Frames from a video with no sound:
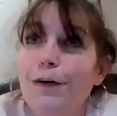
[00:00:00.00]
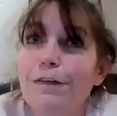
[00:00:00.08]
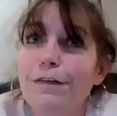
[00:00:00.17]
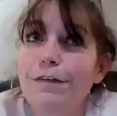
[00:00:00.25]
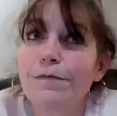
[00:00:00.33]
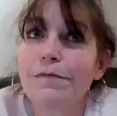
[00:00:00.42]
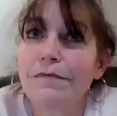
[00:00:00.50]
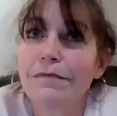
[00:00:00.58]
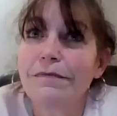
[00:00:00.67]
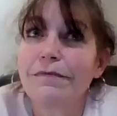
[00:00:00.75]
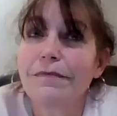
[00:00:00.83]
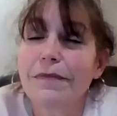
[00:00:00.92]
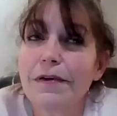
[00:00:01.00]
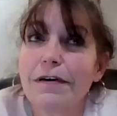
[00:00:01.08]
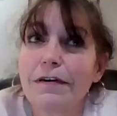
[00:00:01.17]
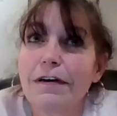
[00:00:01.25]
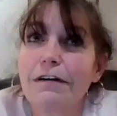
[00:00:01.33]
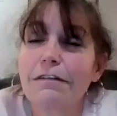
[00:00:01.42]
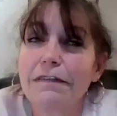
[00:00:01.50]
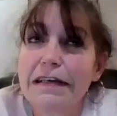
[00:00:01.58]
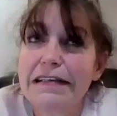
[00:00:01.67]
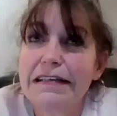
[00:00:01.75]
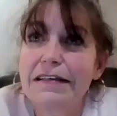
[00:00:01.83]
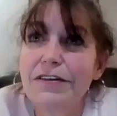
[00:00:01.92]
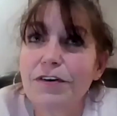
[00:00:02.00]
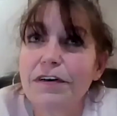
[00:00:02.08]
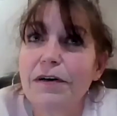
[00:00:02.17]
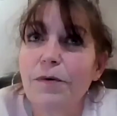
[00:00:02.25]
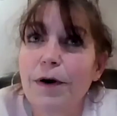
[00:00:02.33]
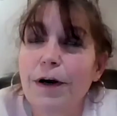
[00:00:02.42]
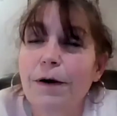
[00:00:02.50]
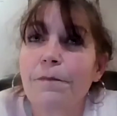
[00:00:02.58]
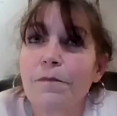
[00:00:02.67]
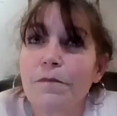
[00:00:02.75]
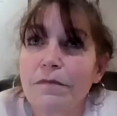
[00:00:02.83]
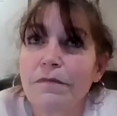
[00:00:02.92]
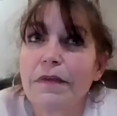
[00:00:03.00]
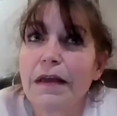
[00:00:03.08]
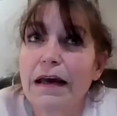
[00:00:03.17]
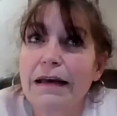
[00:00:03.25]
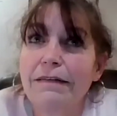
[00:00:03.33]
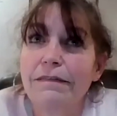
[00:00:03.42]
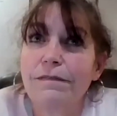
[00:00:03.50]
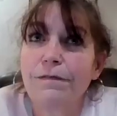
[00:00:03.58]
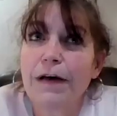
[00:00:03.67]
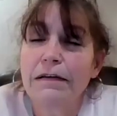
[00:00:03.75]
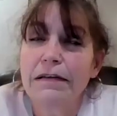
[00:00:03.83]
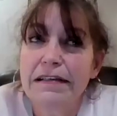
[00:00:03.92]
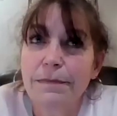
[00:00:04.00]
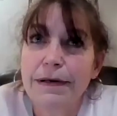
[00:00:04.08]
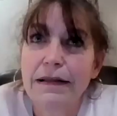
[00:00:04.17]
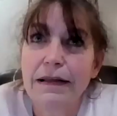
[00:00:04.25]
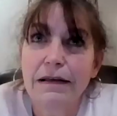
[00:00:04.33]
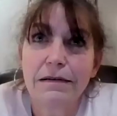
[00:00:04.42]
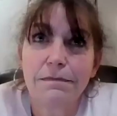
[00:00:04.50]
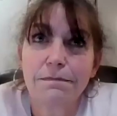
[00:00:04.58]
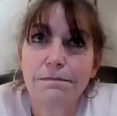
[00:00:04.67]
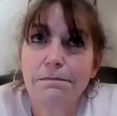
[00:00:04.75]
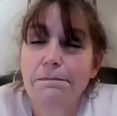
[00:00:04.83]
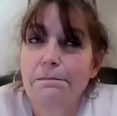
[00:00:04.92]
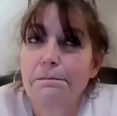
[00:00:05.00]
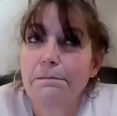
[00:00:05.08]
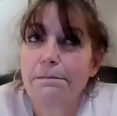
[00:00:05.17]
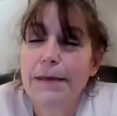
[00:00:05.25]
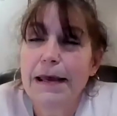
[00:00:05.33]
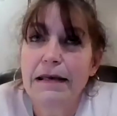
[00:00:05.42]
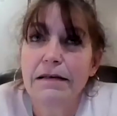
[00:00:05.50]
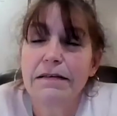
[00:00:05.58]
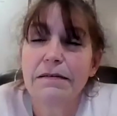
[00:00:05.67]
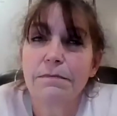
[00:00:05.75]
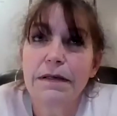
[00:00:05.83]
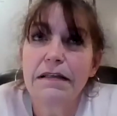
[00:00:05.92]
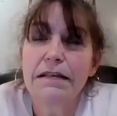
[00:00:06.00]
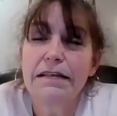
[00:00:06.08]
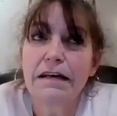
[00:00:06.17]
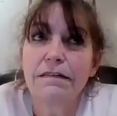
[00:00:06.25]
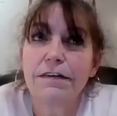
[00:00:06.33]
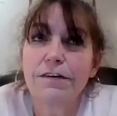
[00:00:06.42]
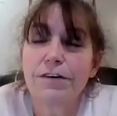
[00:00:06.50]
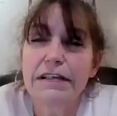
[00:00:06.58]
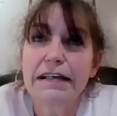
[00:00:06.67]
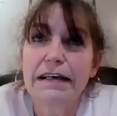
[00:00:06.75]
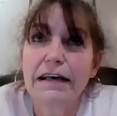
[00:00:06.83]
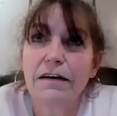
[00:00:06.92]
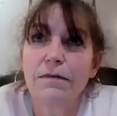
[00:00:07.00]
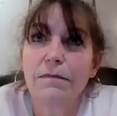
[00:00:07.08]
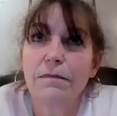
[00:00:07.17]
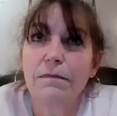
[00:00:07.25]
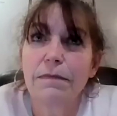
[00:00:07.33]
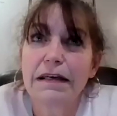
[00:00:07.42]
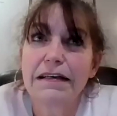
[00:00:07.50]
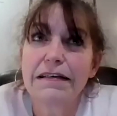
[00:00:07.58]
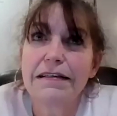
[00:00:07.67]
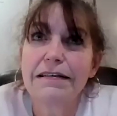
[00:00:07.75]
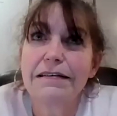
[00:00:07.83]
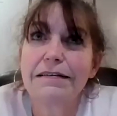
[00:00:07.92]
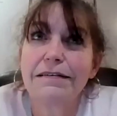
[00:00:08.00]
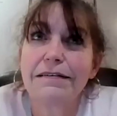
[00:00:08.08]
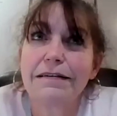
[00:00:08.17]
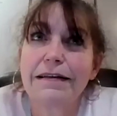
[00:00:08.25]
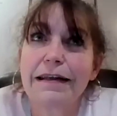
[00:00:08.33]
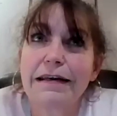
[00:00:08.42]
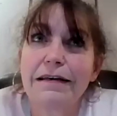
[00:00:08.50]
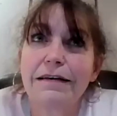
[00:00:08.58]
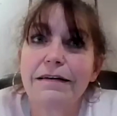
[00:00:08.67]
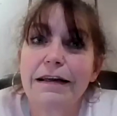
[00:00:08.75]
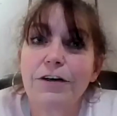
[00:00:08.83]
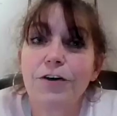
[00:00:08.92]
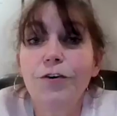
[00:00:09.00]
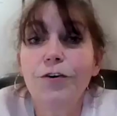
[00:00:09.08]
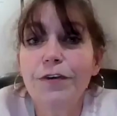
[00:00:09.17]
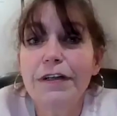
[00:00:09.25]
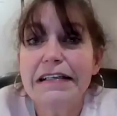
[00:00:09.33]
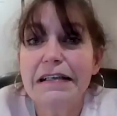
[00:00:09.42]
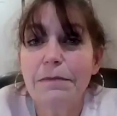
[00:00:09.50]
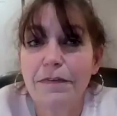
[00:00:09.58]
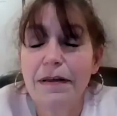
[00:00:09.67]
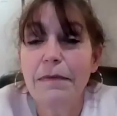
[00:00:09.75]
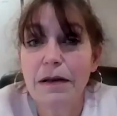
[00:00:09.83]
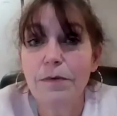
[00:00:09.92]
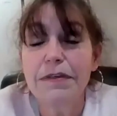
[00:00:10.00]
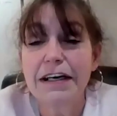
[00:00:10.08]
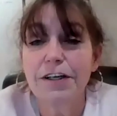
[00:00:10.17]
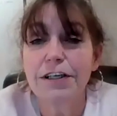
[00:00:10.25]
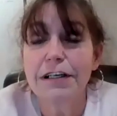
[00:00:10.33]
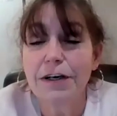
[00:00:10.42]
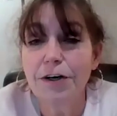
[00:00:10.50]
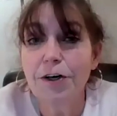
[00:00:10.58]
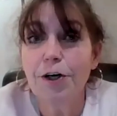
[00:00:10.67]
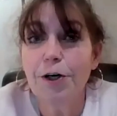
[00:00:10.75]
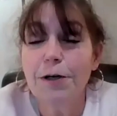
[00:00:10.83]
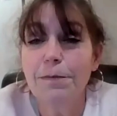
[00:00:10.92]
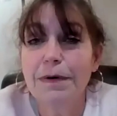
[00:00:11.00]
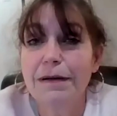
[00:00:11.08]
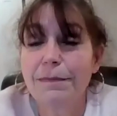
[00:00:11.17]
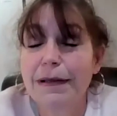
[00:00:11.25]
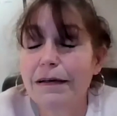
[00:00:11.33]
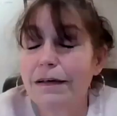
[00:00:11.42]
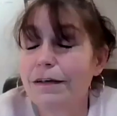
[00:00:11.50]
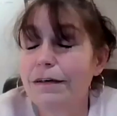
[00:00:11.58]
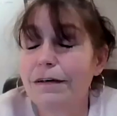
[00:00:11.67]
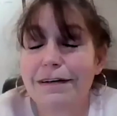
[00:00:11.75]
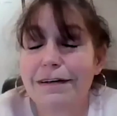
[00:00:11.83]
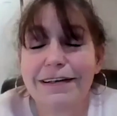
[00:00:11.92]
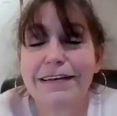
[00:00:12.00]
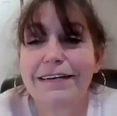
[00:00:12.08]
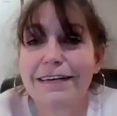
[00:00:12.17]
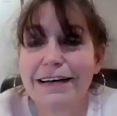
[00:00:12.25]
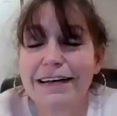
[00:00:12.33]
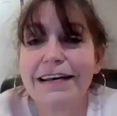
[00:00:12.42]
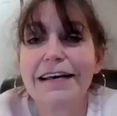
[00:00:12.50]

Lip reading: of a recent story where I found somebody like paying some bills out of the trust account because they knew that some of that money was actually earned, but I'm like, no, you got